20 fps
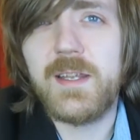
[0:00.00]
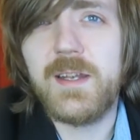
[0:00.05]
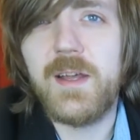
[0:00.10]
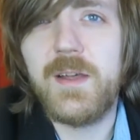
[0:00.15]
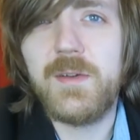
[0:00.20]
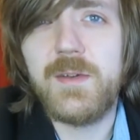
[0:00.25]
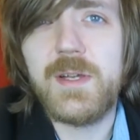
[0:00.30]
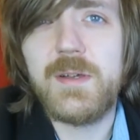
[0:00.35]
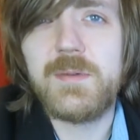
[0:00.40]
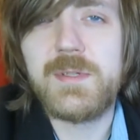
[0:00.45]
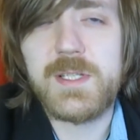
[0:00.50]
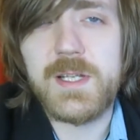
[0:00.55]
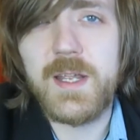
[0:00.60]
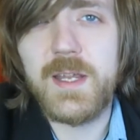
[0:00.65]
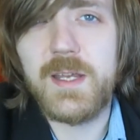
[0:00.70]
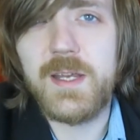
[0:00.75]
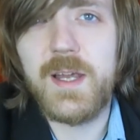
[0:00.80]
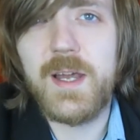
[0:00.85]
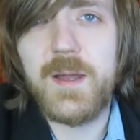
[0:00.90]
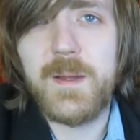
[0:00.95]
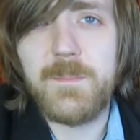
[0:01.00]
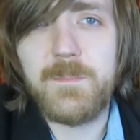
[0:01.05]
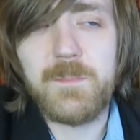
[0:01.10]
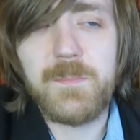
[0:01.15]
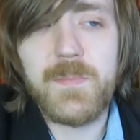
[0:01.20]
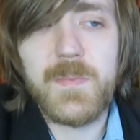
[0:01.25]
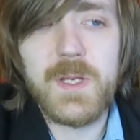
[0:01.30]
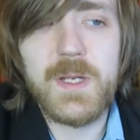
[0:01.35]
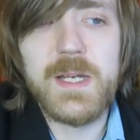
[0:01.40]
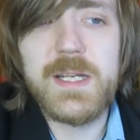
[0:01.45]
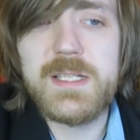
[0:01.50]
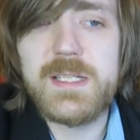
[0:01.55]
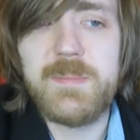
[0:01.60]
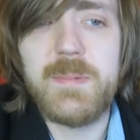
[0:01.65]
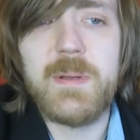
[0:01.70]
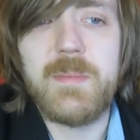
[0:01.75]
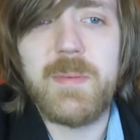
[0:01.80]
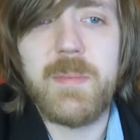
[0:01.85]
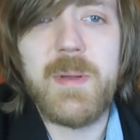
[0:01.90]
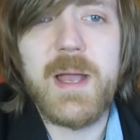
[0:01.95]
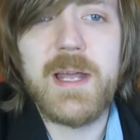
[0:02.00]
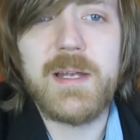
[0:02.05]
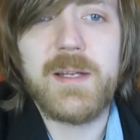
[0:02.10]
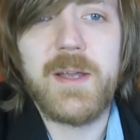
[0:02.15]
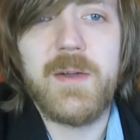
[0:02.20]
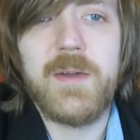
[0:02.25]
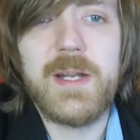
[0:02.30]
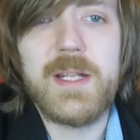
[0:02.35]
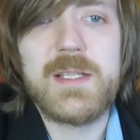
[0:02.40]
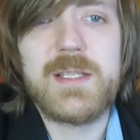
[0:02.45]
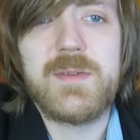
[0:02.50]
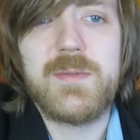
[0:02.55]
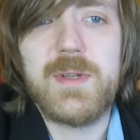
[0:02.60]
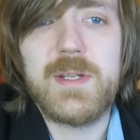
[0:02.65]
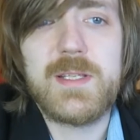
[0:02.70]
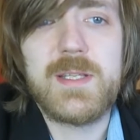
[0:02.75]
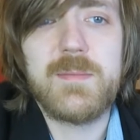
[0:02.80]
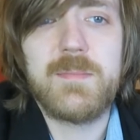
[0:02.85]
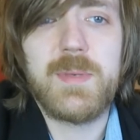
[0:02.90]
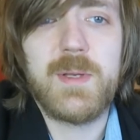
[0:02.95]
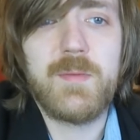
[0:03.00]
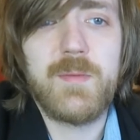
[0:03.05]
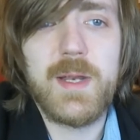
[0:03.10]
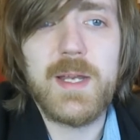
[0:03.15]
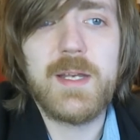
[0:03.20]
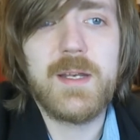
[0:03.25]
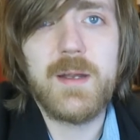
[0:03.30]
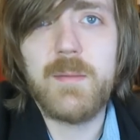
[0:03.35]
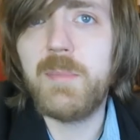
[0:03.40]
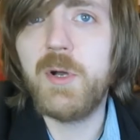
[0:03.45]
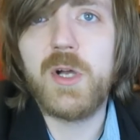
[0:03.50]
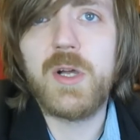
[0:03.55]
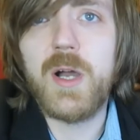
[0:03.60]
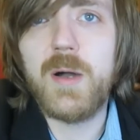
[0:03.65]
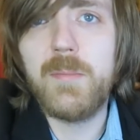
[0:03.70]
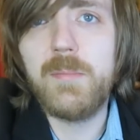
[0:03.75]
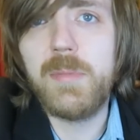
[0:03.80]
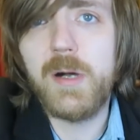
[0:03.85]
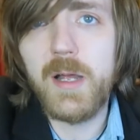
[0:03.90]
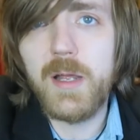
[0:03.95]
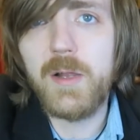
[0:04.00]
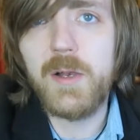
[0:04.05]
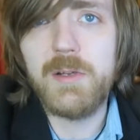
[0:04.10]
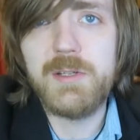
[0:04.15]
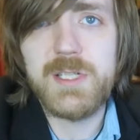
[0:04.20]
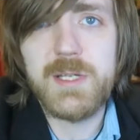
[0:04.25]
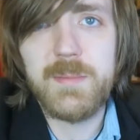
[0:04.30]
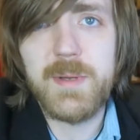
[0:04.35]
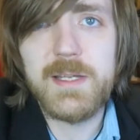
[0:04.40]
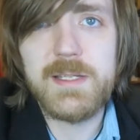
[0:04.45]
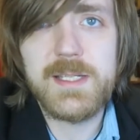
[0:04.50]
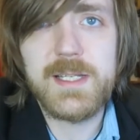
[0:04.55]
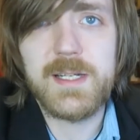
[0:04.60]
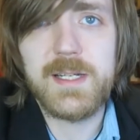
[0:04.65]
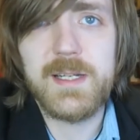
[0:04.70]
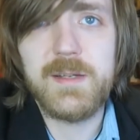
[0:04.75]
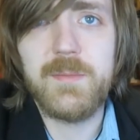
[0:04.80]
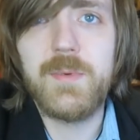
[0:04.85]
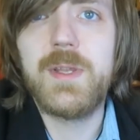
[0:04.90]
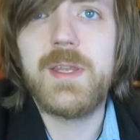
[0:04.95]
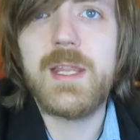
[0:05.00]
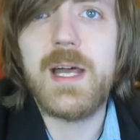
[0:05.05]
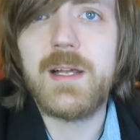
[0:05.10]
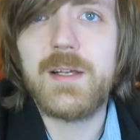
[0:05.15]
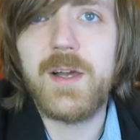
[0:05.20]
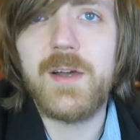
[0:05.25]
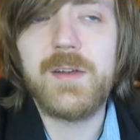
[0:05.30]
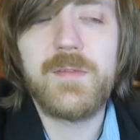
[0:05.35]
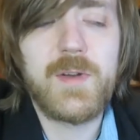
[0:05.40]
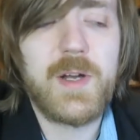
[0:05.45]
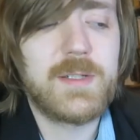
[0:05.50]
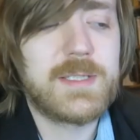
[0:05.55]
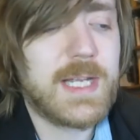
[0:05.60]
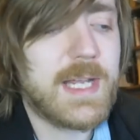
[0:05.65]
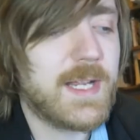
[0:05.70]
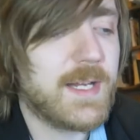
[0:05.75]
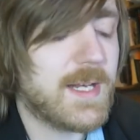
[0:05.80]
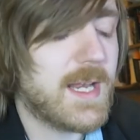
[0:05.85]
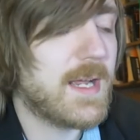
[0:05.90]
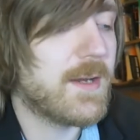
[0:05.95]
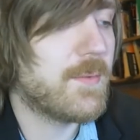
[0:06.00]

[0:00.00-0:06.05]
You know, it was like um, you need to be prepared going into it to be reading a book on biology, basically, with that kind of archaic